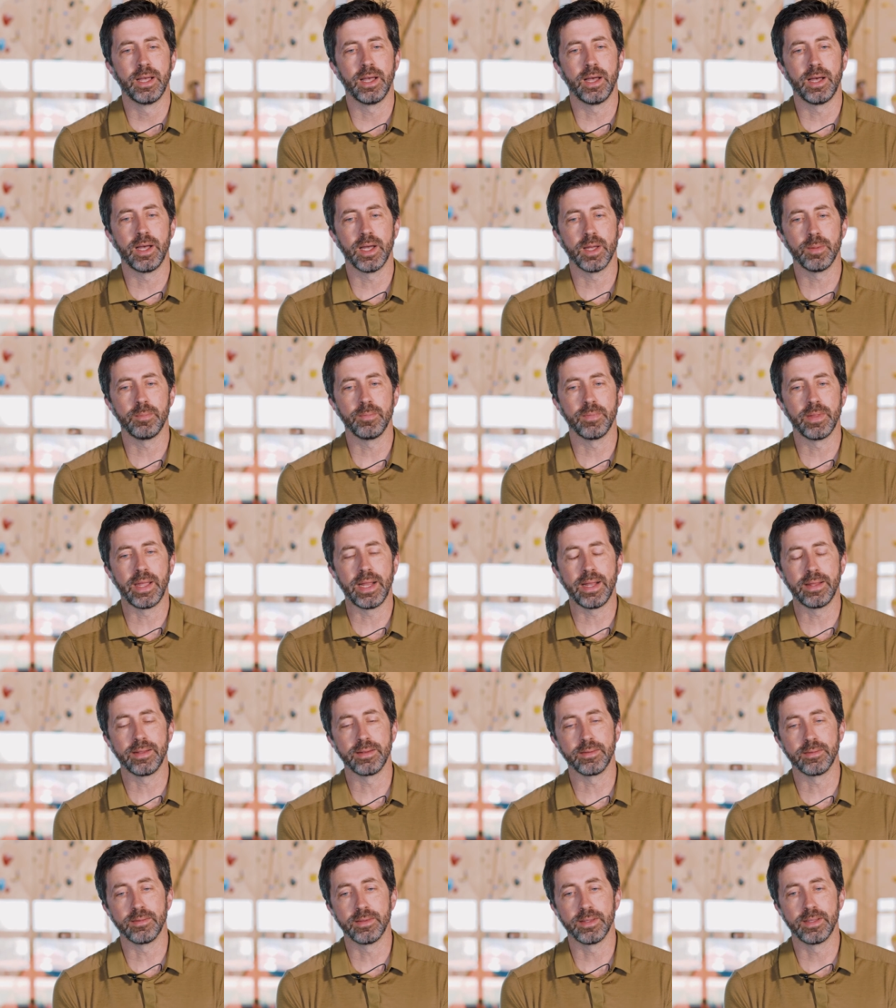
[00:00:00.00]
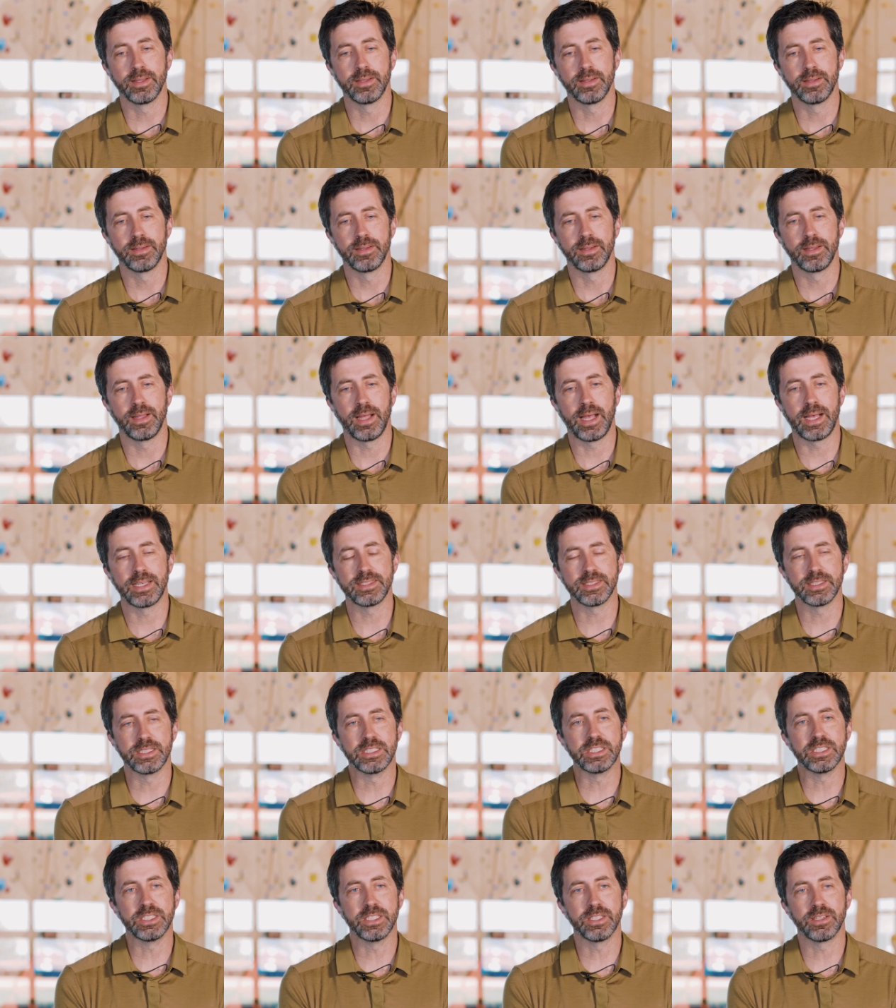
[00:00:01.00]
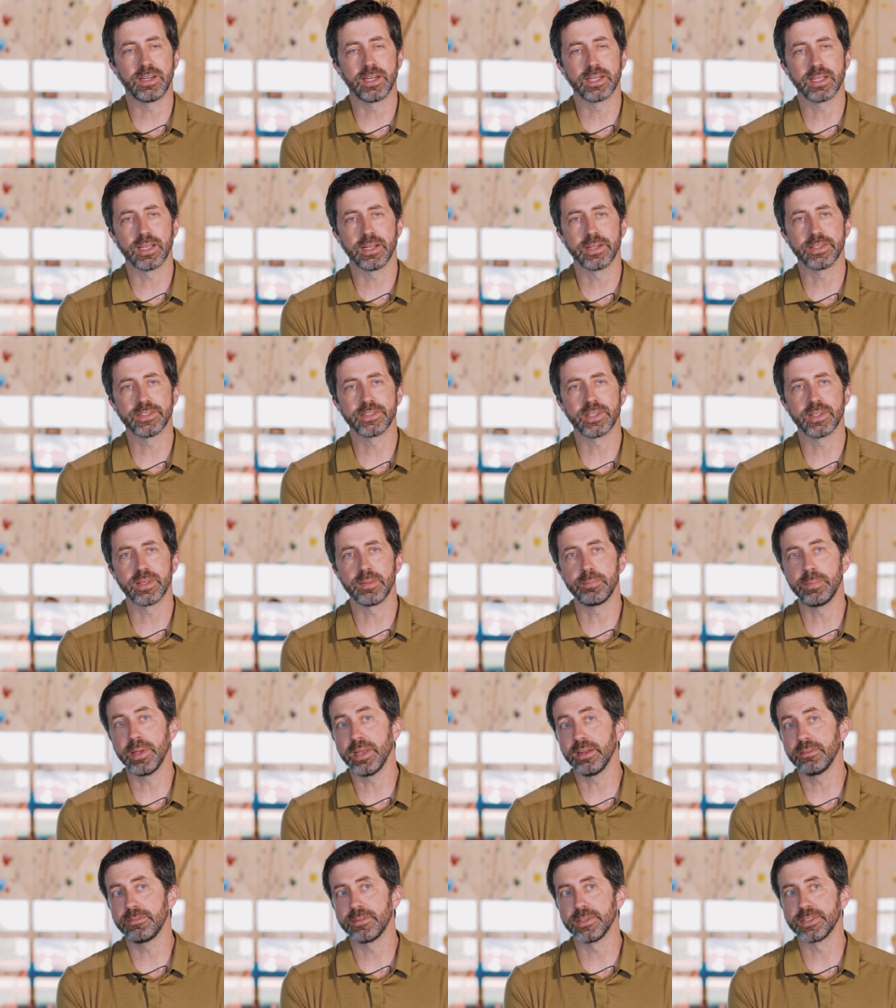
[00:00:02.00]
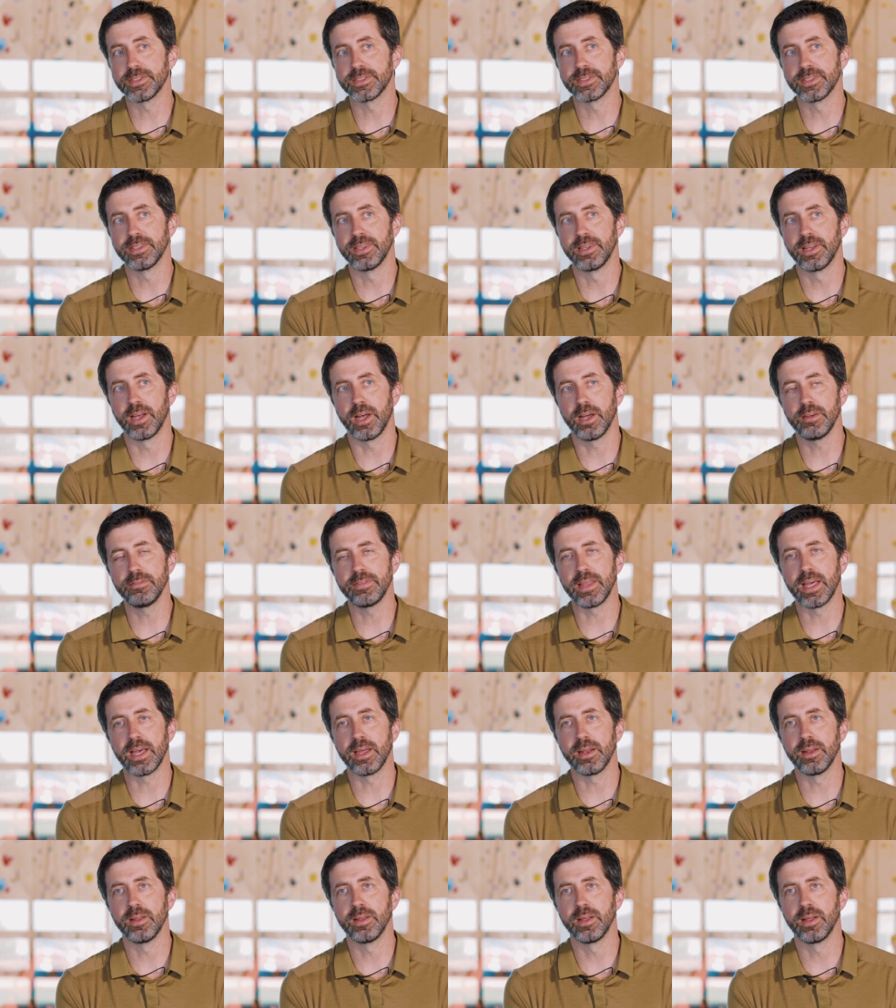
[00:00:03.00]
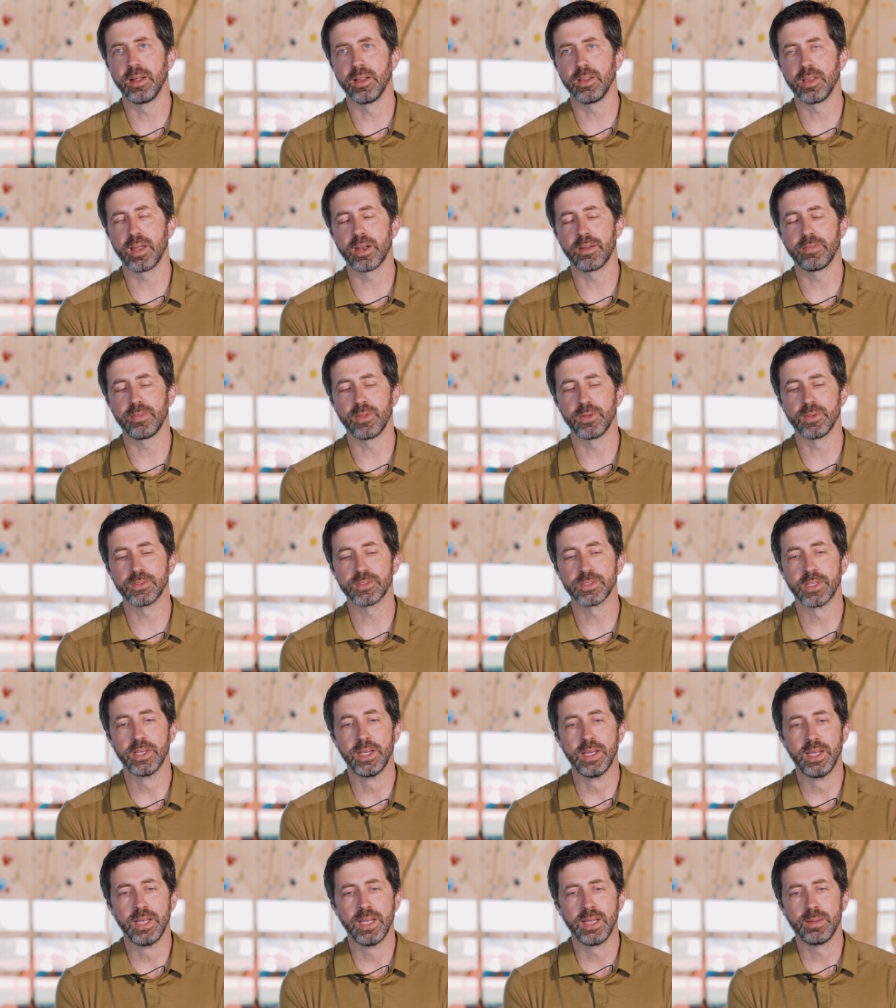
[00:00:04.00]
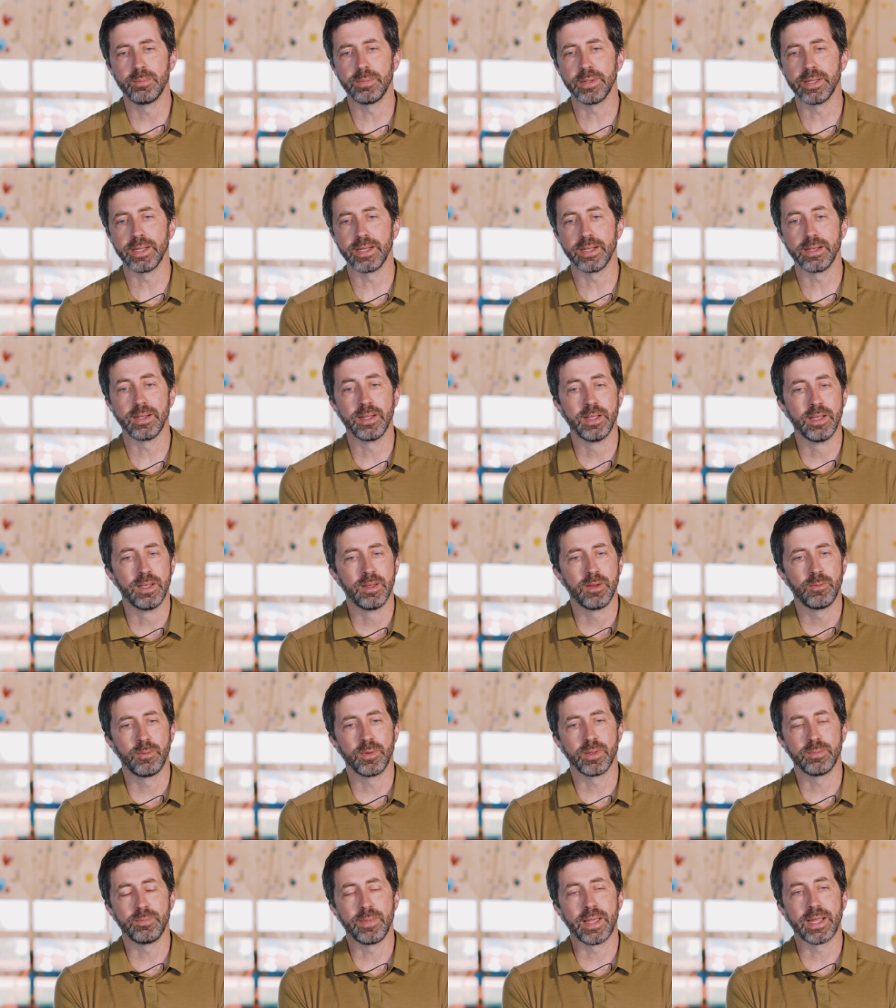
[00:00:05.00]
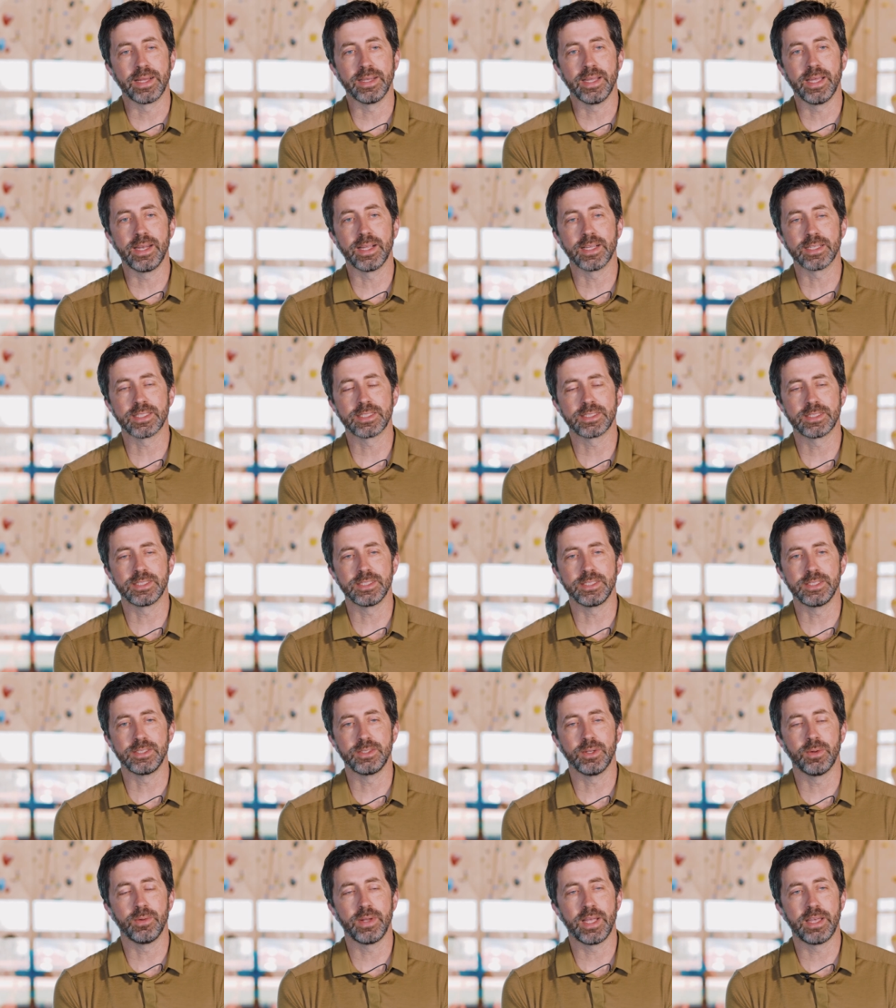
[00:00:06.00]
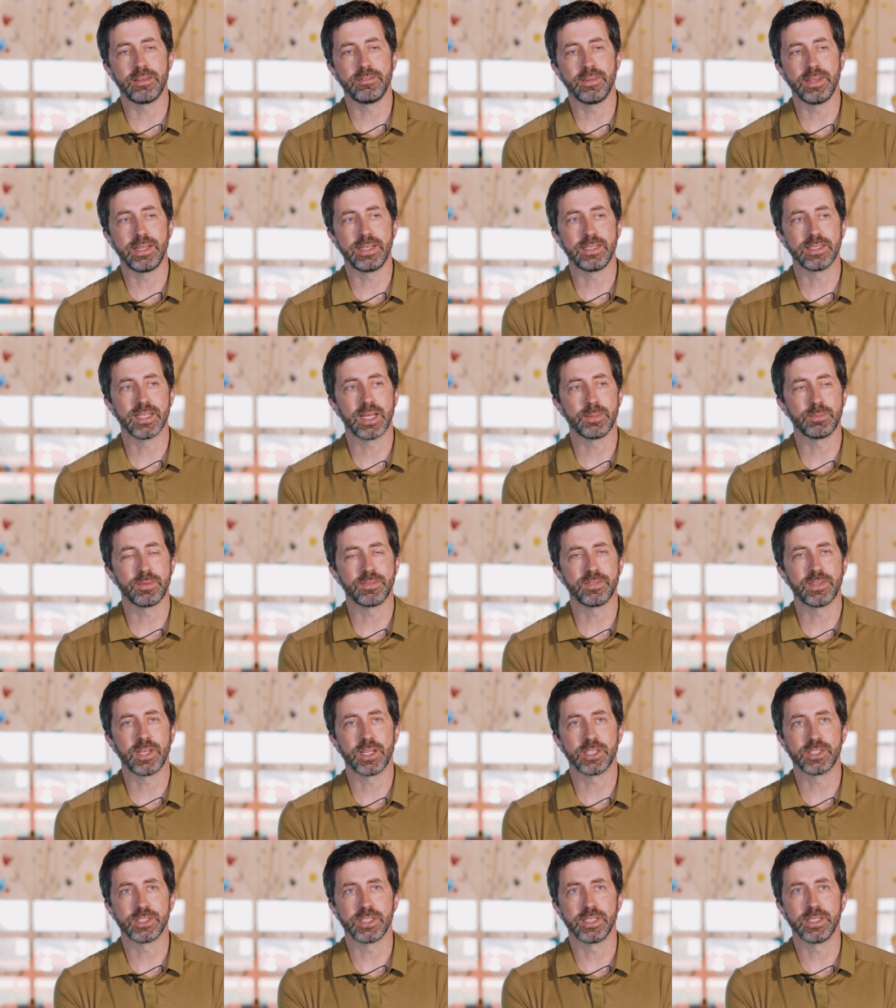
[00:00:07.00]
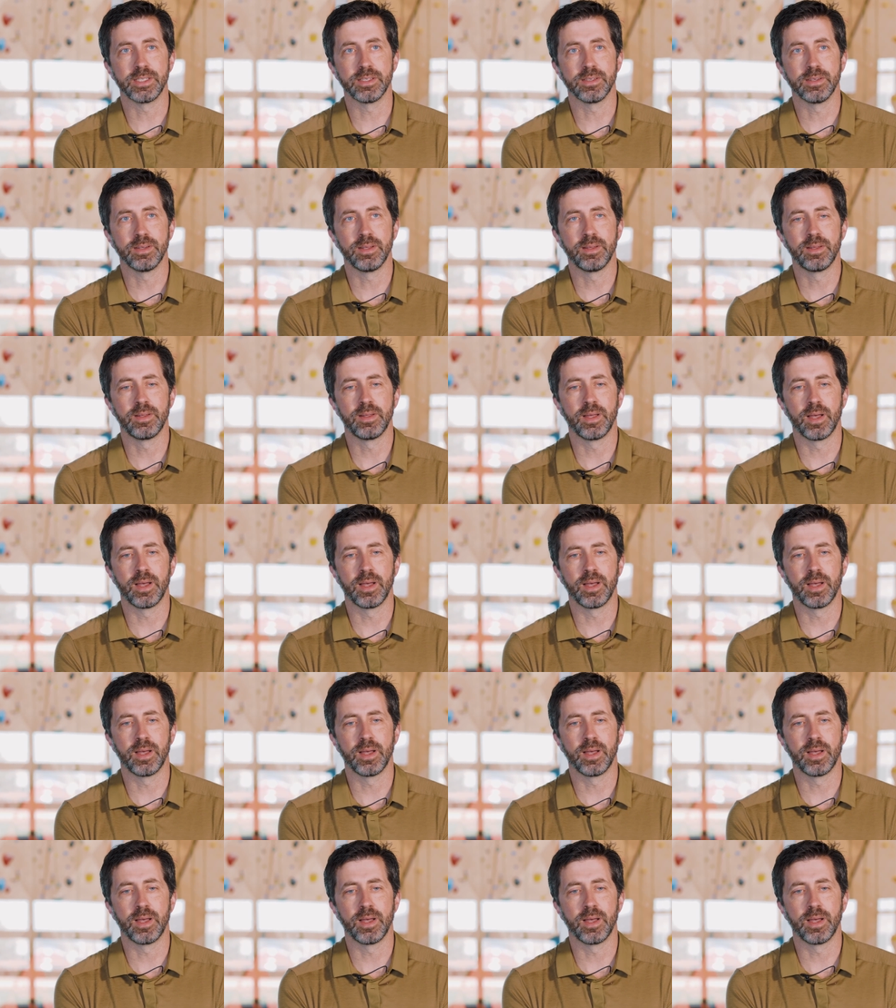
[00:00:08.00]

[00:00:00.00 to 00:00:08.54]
And as an engineer, I kind of saw the benefits of that. A lot of those being with magnetics, you don't have any type of touching